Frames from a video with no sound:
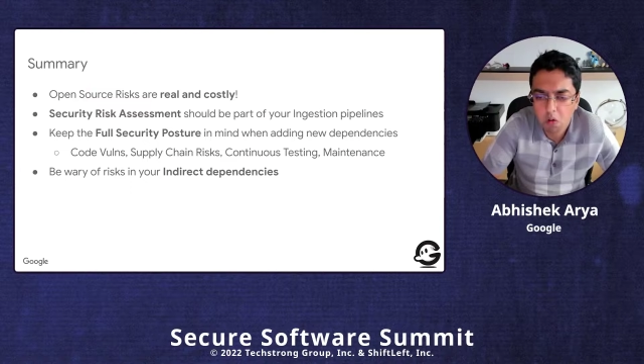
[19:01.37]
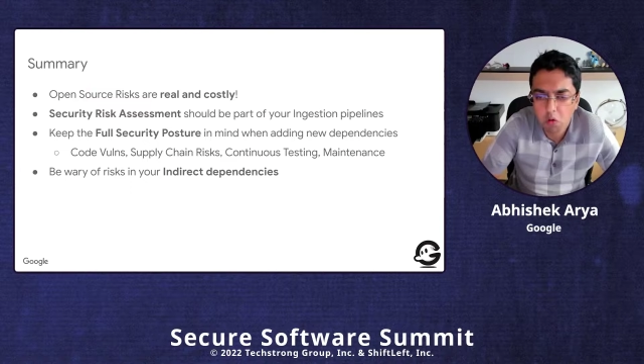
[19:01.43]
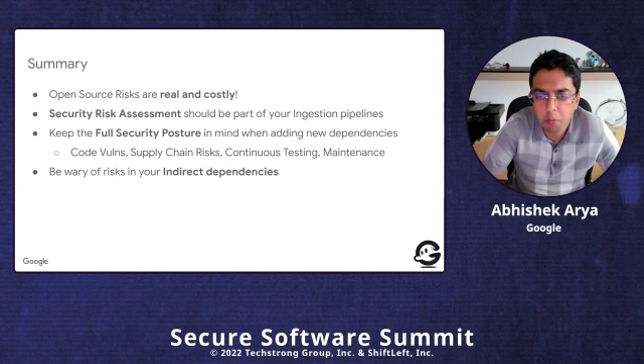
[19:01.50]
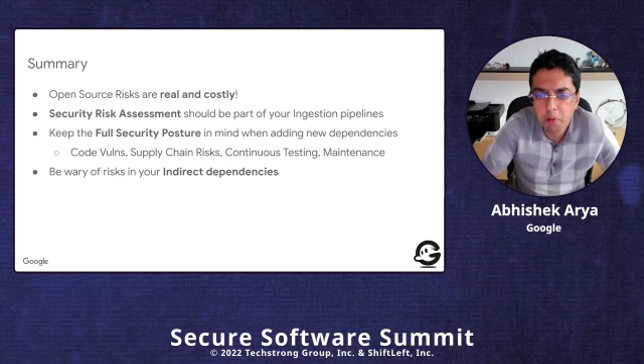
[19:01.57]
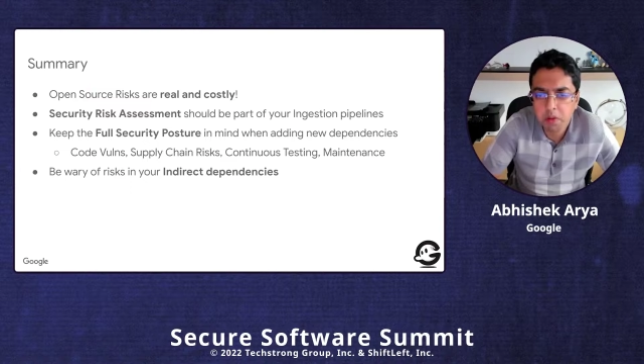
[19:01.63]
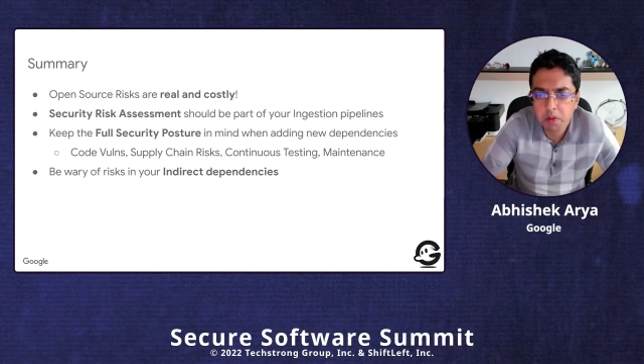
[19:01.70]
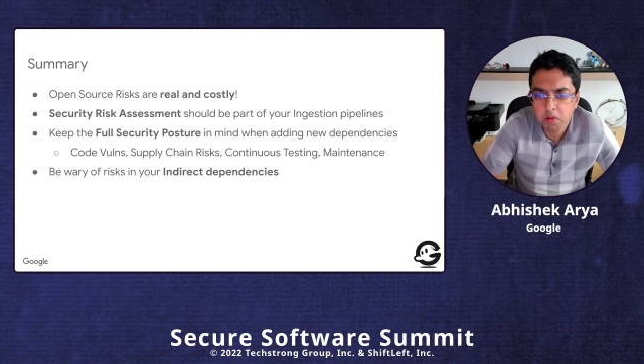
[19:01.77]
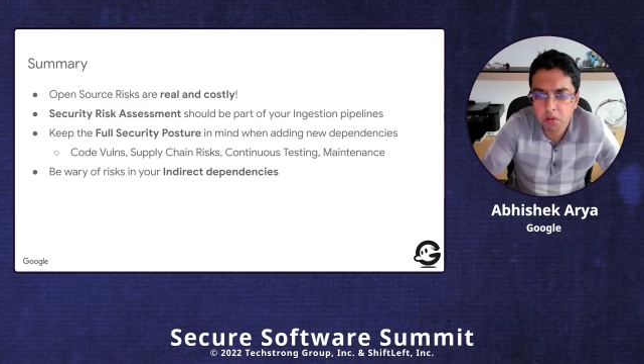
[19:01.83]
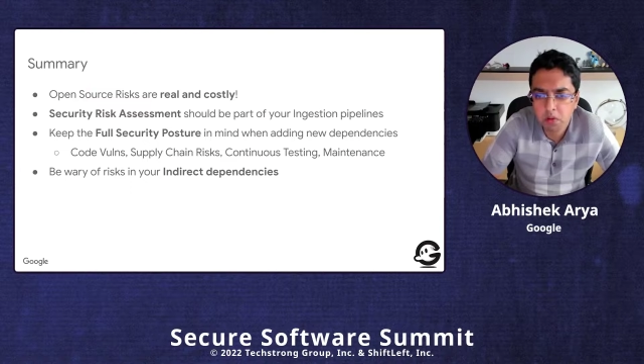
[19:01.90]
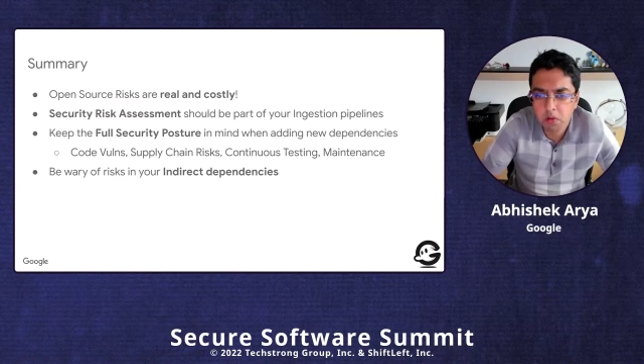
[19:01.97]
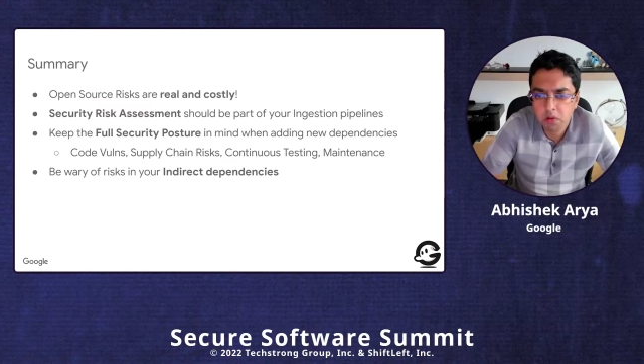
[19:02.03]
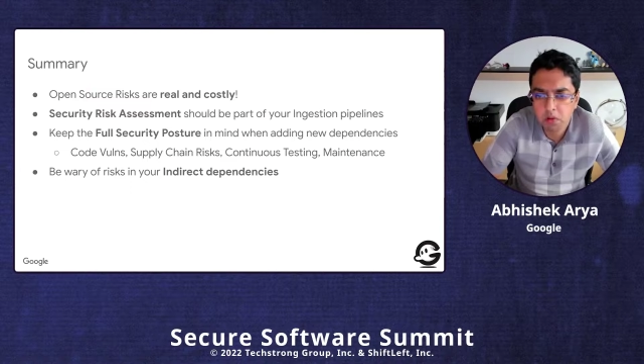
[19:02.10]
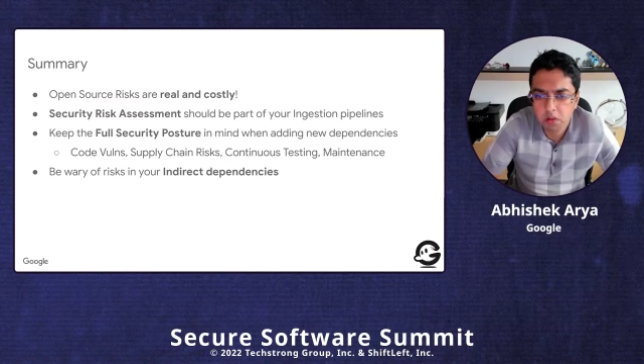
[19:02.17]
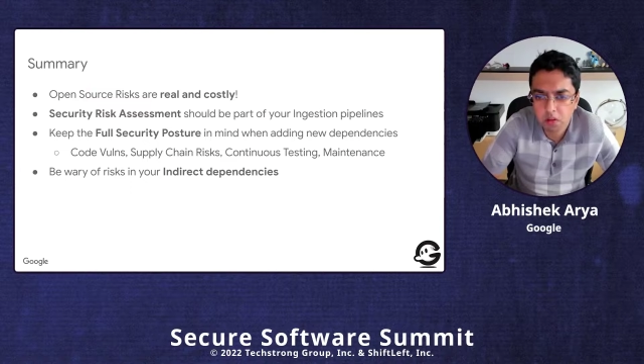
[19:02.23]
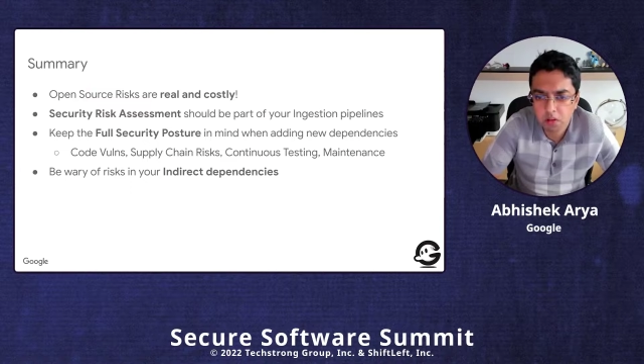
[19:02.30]
Open
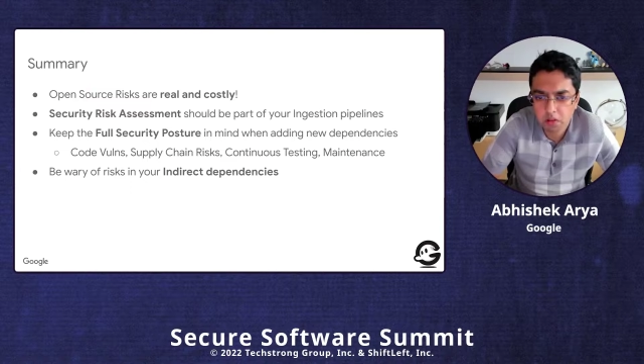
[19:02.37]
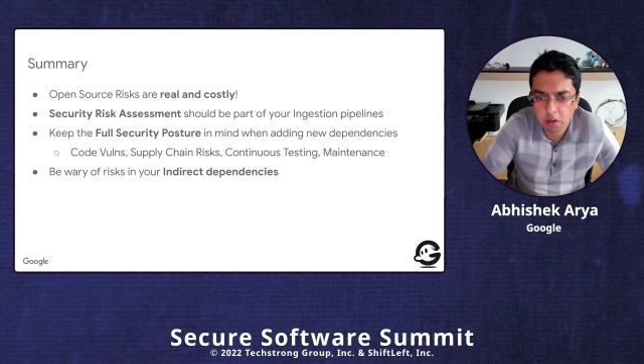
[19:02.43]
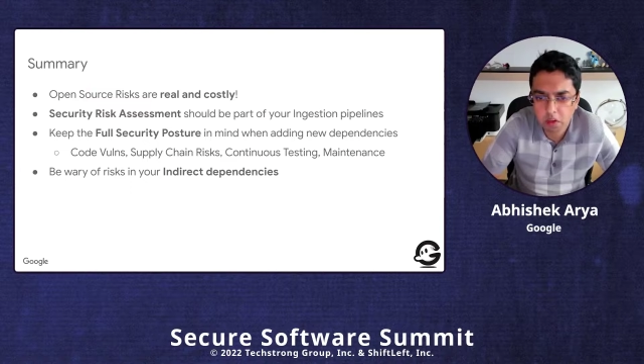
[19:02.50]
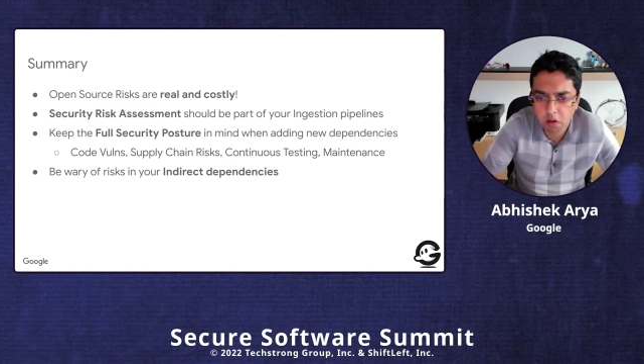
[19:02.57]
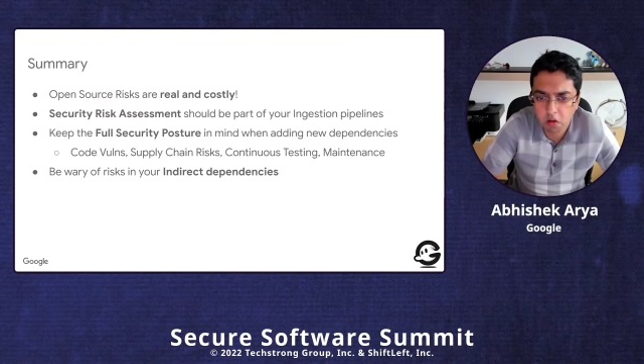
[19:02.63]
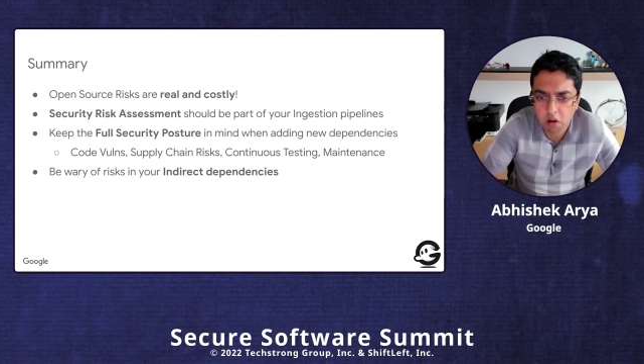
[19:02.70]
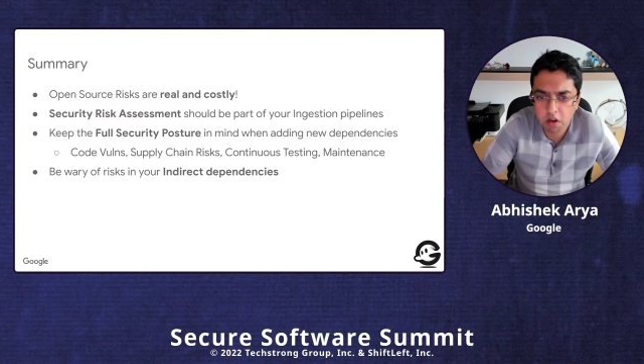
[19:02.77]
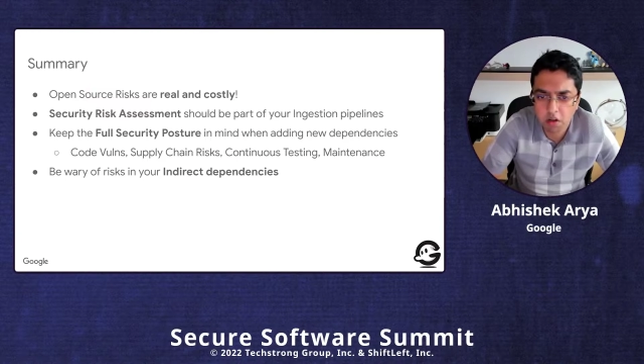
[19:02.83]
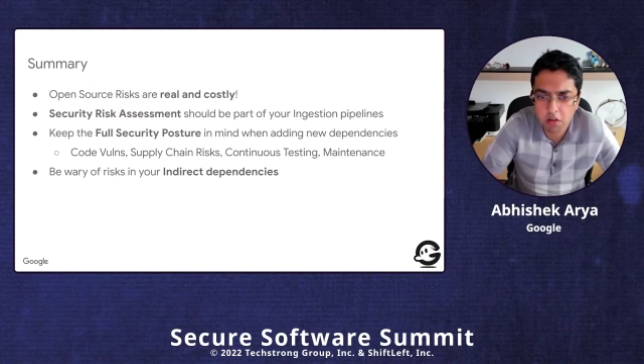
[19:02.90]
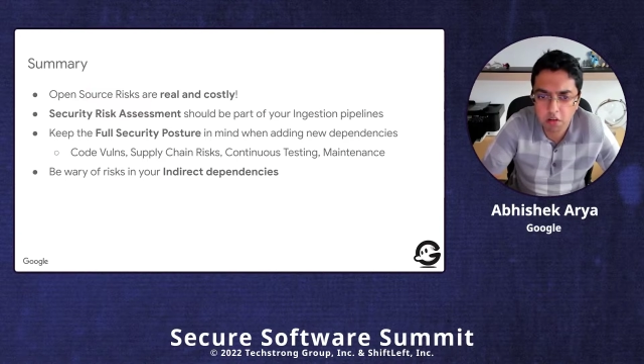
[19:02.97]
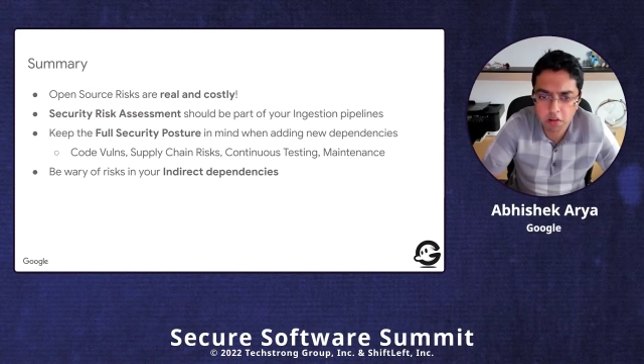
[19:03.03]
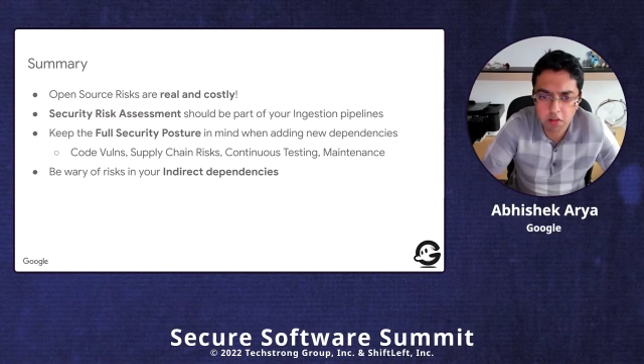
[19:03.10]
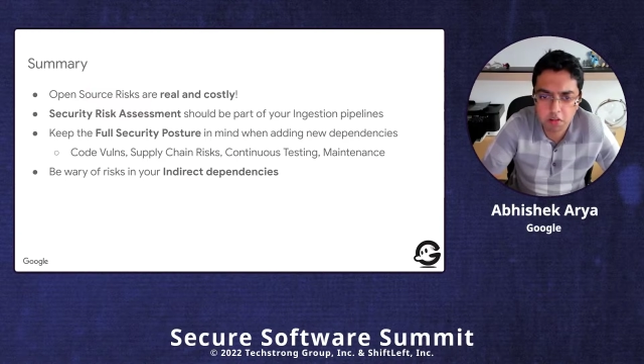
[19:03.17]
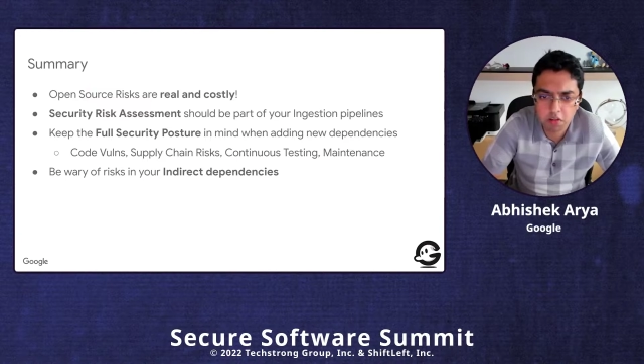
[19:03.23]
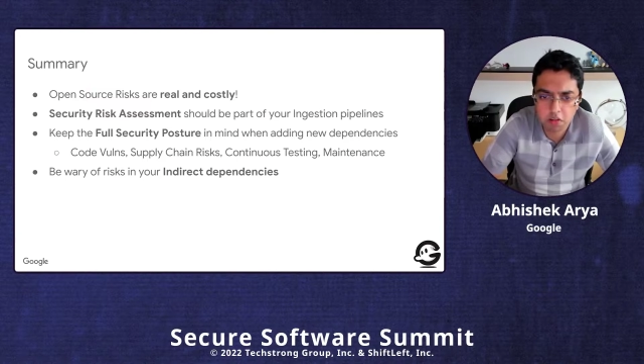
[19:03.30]
source security
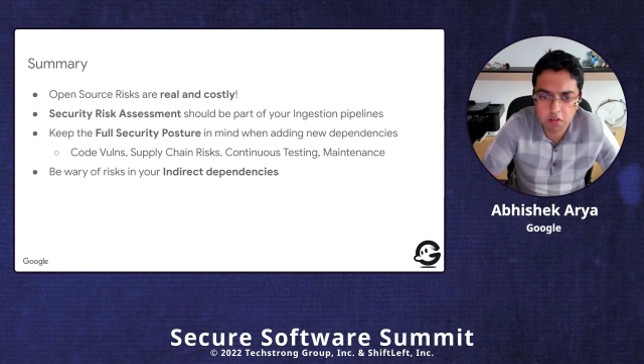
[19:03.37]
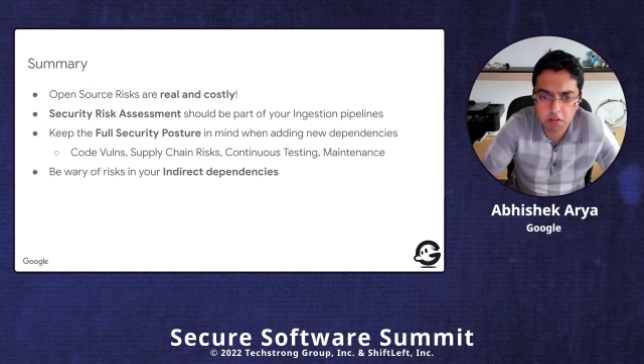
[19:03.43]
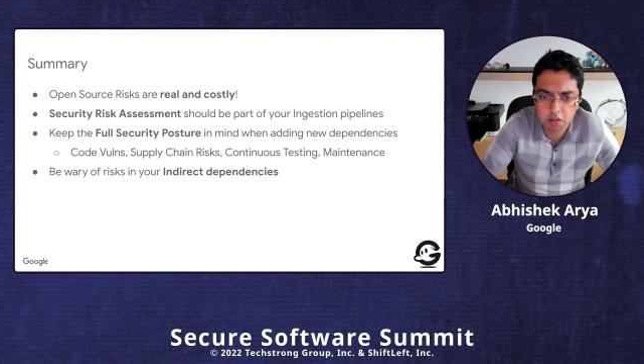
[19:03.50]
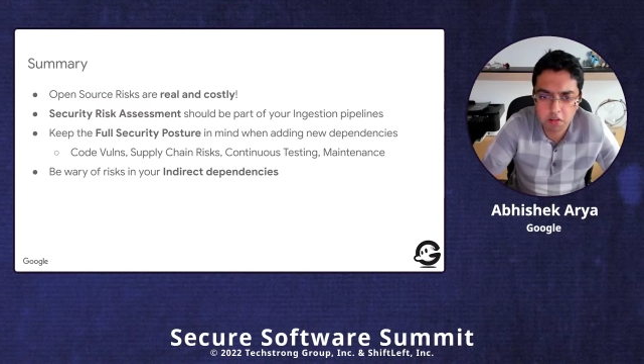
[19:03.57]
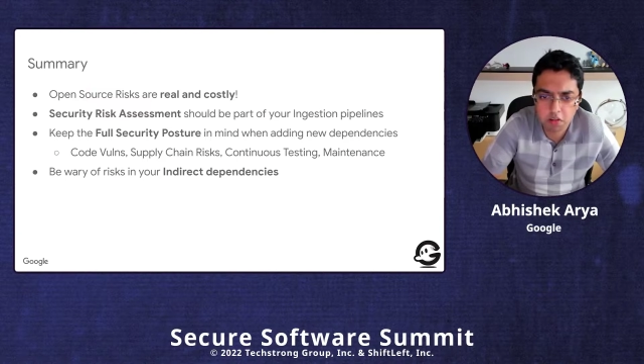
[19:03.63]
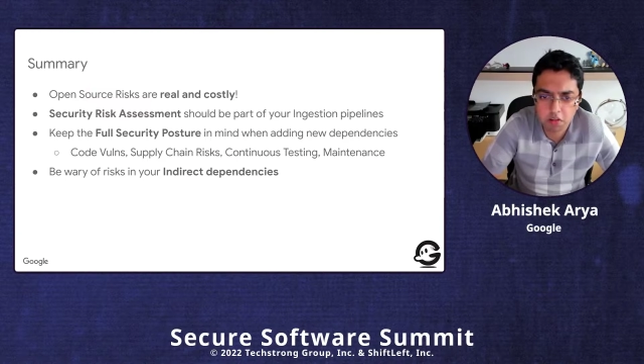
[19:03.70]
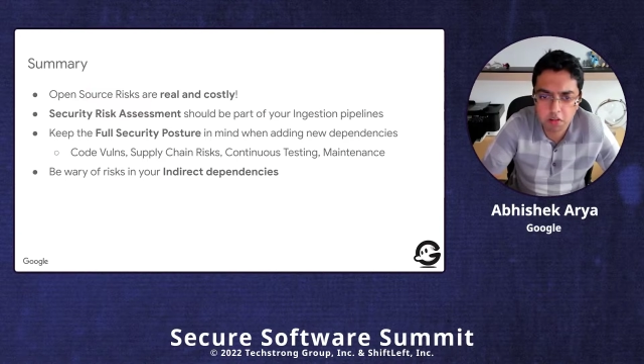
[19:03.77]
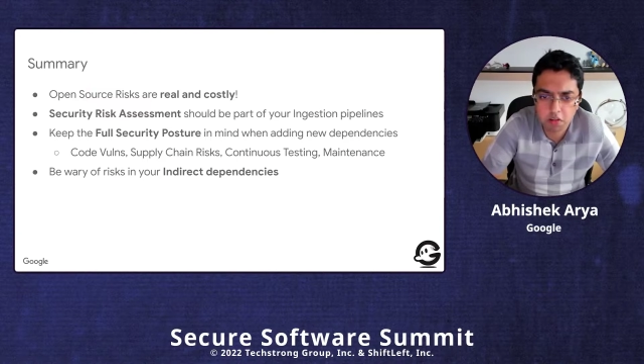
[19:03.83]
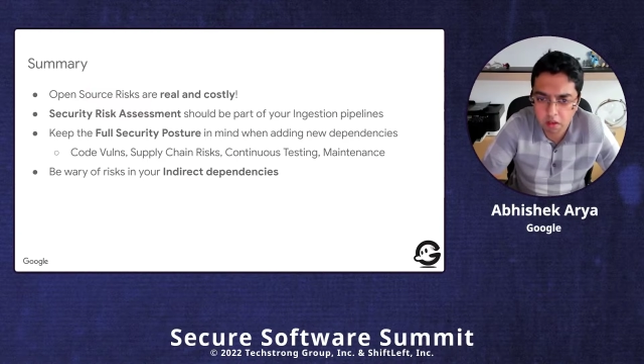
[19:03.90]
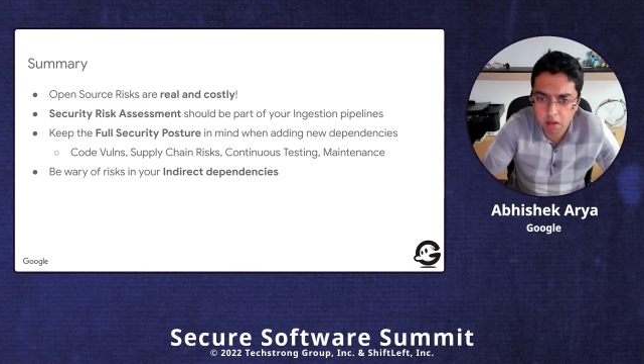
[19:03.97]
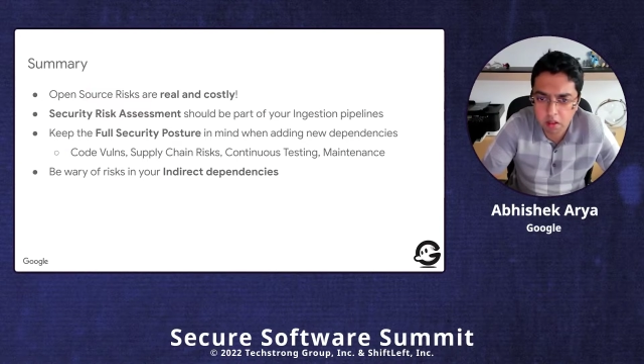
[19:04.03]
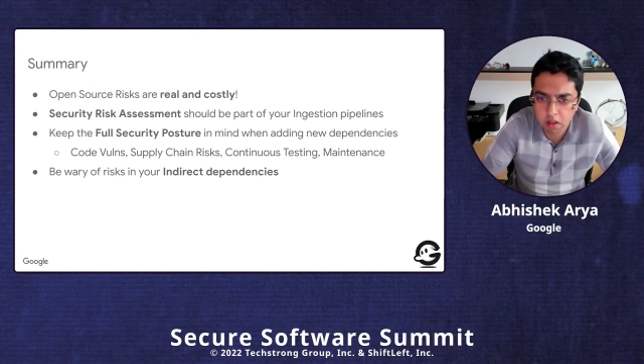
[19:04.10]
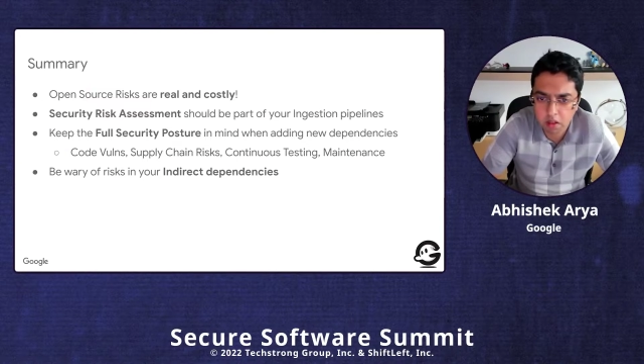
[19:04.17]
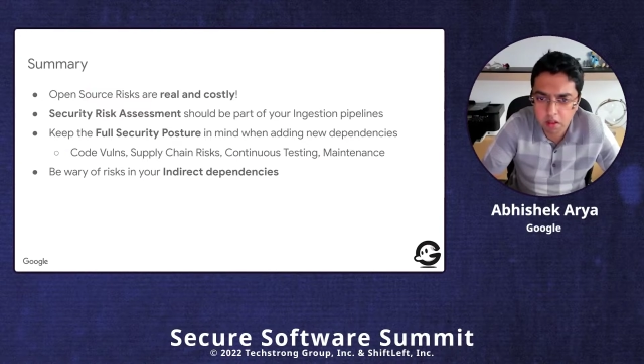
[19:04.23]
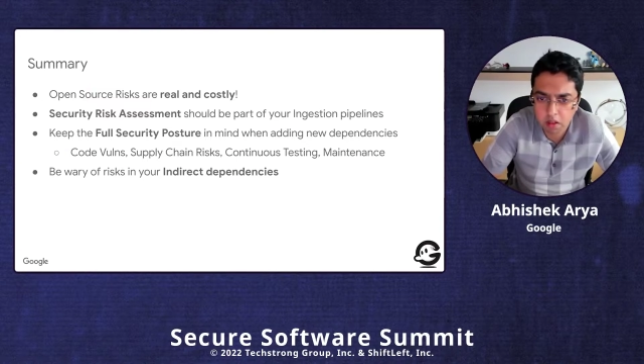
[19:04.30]
risks are real,